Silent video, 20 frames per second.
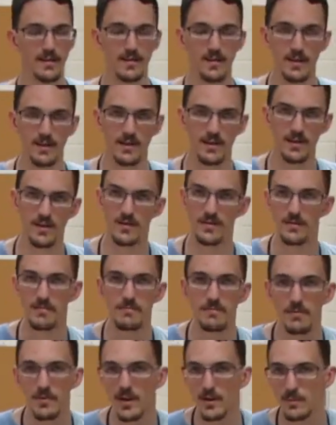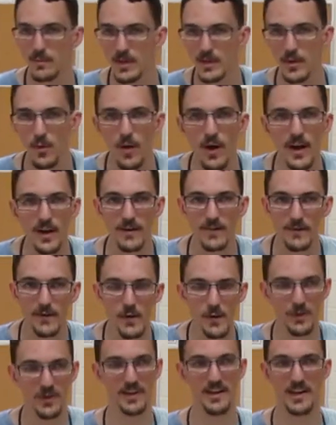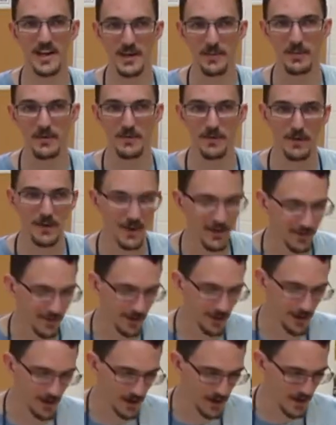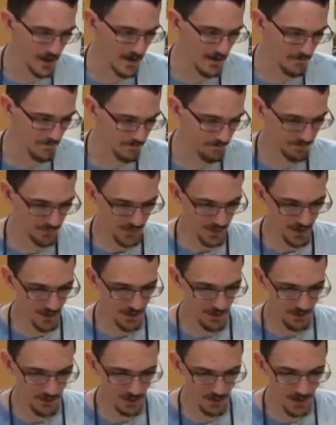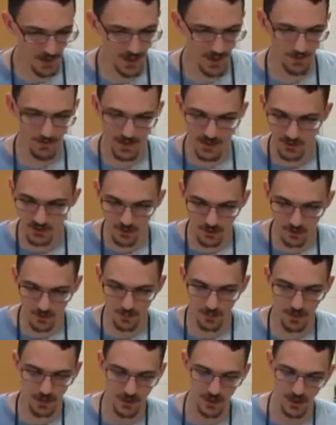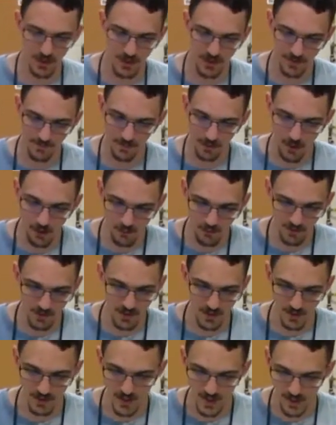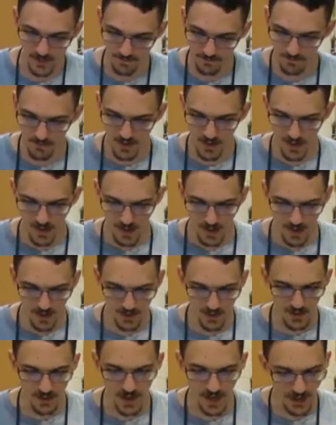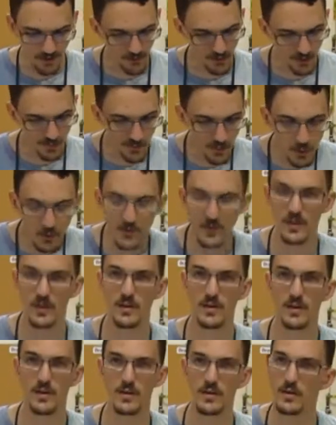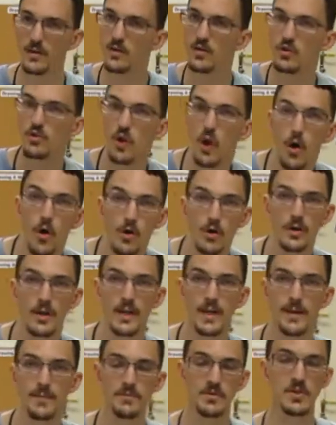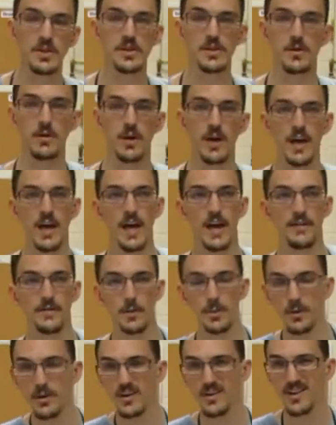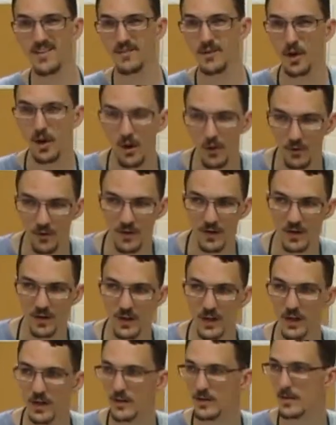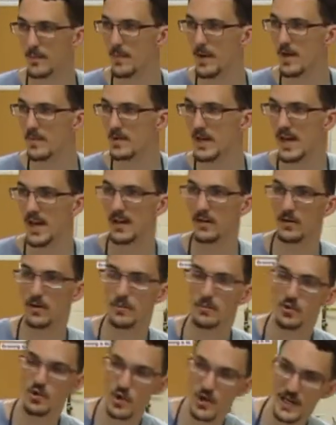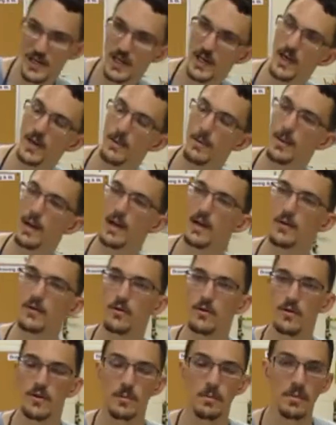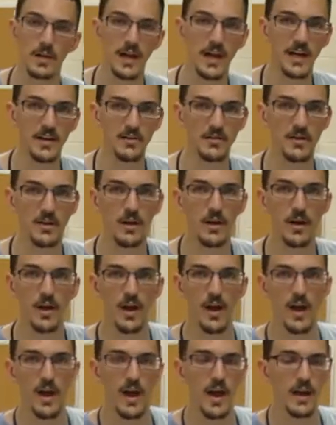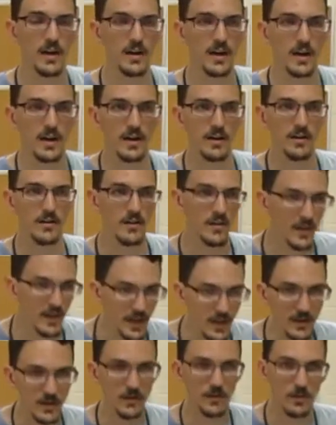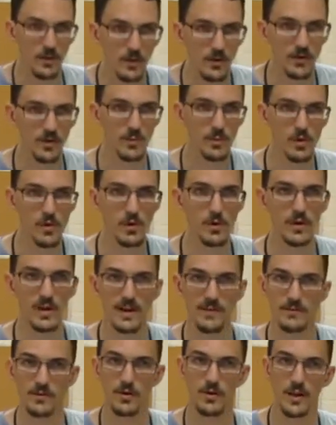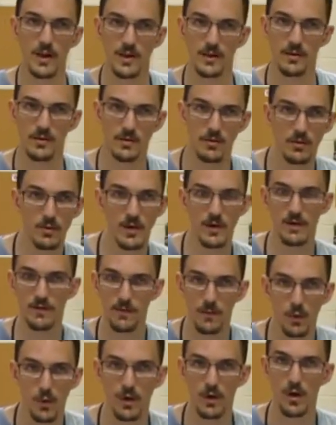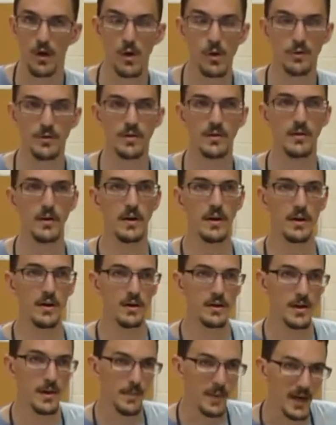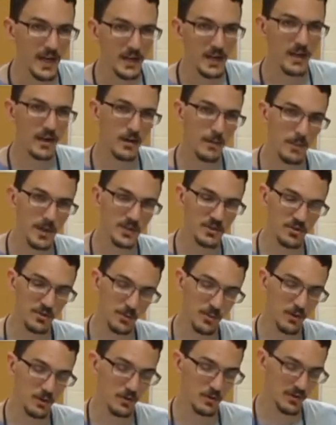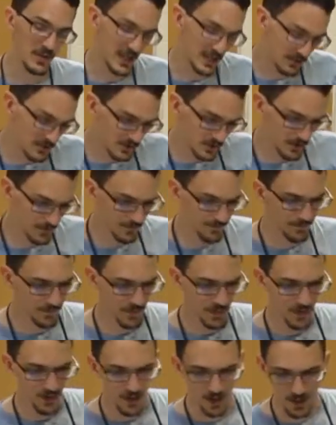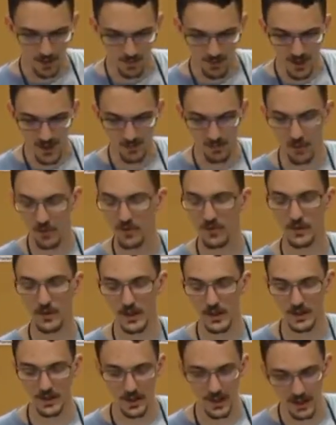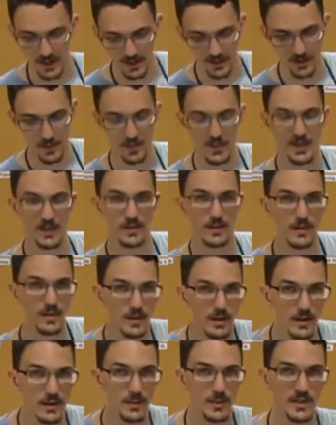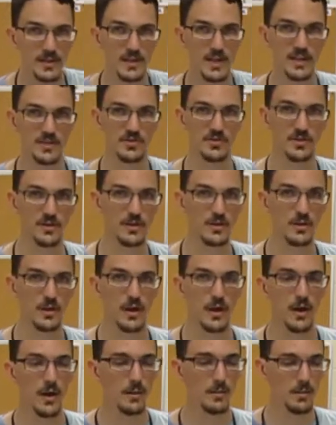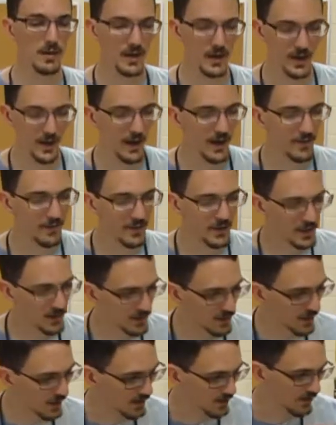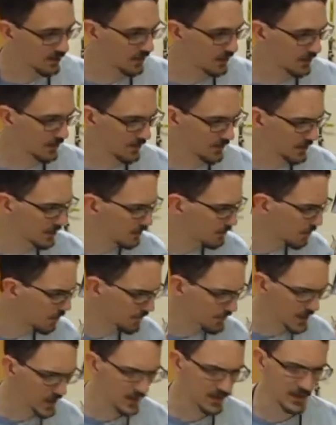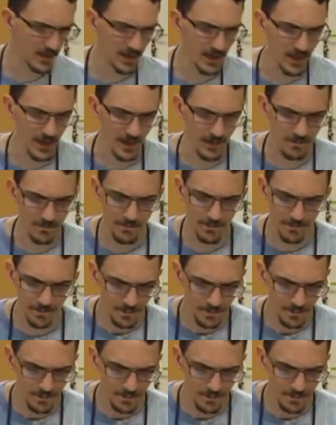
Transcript: isn't something you want if you want to keep it forever. So yeah, make sure you put enough coats on there. And then how smooth this is totally up to you. If you put enough coats on there and you maybe add some joint compound or some plaster and kind of sand it real smooth after like 3 or 4 coats, you might get a much smoother texture. I personally like it to be a little bit textured, but I've since gotten sick of it and moved on to linen.